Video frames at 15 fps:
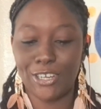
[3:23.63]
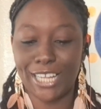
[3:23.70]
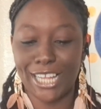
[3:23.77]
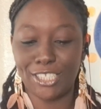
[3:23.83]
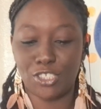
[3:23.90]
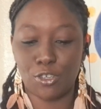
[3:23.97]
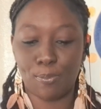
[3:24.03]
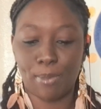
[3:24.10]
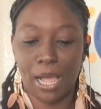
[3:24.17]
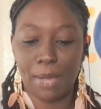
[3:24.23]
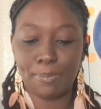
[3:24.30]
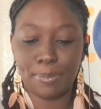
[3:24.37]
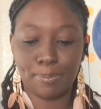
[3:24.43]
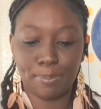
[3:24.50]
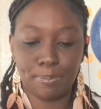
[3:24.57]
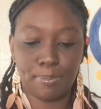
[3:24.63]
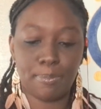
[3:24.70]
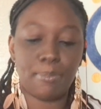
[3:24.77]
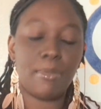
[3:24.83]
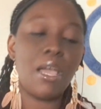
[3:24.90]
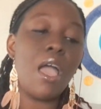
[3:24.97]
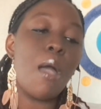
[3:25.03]
Archangel Bop
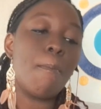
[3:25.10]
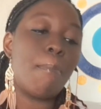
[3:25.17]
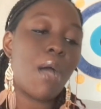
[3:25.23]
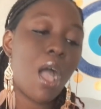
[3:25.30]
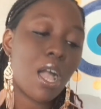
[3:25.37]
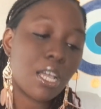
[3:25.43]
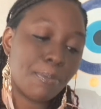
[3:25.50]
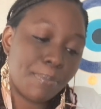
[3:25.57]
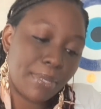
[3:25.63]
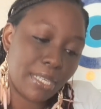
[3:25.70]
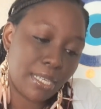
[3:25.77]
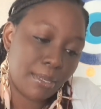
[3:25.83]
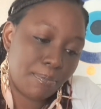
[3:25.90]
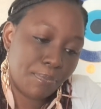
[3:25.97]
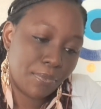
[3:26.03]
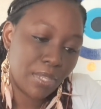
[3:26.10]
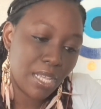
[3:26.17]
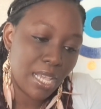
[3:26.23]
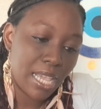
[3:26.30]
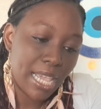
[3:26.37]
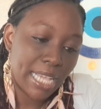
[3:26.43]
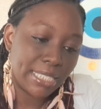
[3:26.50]
Bachby.
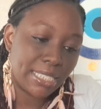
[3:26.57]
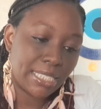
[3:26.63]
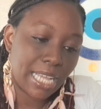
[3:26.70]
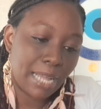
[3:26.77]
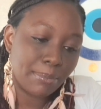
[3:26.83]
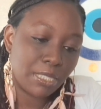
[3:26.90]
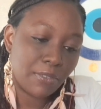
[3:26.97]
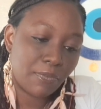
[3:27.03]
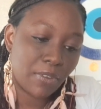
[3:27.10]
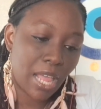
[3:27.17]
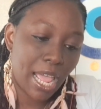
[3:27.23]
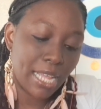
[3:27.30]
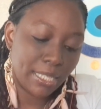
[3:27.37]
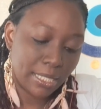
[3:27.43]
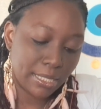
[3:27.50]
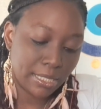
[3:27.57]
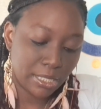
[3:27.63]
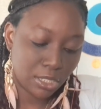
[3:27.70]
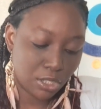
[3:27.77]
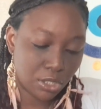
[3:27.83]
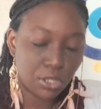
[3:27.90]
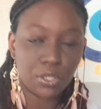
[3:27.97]
It's time to fly.
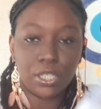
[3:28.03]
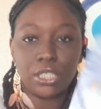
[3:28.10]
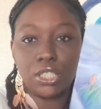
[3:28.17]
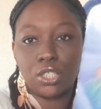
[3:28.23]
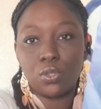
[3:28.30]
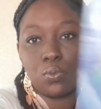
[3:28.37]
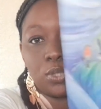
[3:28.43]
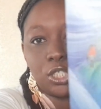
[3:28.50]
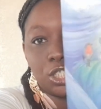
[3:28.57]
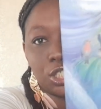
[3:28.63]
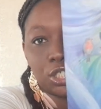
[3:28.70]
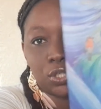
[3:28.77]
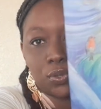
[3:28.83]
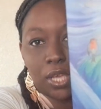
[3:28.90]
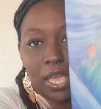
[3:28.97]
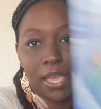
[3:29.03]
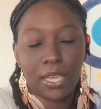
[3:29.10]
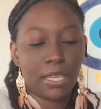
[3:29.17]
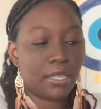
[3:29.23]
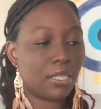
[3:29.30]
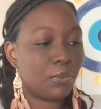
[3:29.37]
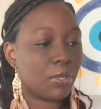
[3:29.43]
Listen to your intuition,
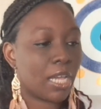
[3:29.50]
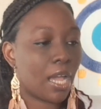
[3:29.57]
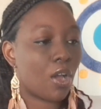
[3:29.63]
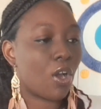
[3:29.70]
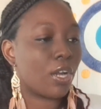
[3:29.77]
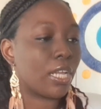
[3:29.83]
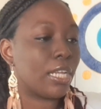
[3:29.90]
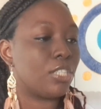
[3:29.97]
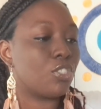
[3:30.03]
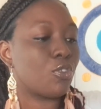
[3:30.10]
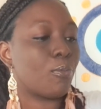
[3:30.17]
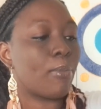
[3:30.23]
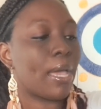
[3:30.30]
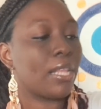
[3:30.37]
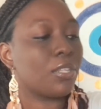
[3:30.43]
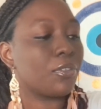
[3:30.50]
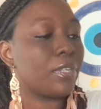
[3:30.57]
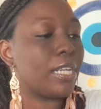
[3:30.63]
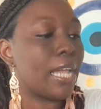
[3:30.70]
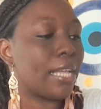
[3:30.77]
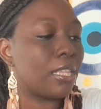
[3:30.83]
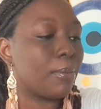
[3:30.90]
okay? And then we got Archangel
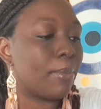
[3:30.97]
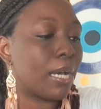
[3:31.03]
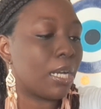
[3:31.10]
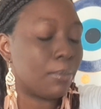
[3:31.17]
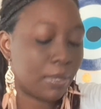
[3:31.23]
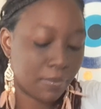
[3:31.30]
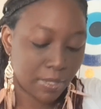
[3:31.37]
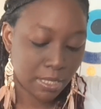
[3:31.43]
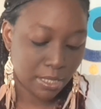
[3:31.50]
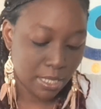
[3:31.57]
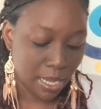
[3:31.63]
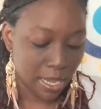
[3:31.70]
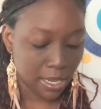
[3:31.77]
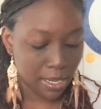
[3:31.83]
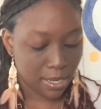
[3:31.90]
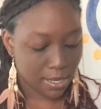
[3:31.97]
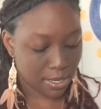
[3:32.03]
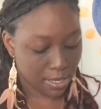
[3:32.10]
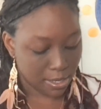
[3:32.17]
Mallory at the bottom of the deck.